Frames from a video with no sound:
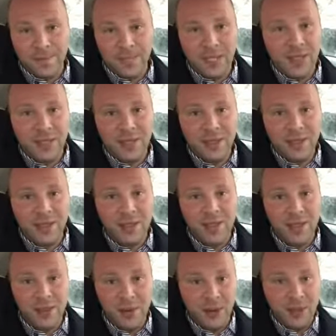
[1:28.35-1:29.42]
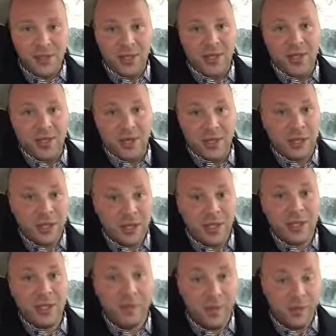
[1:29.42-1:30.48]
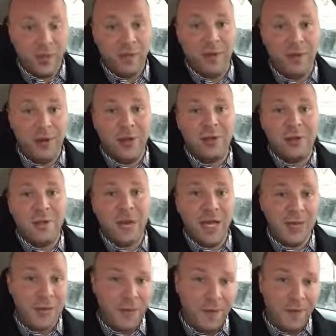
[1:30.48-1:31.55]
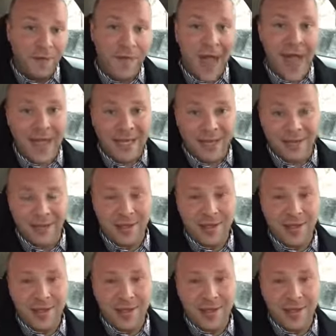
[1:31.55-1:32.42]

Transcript: This isn't a conspiracy theory, it's just observable, demonstrable fact.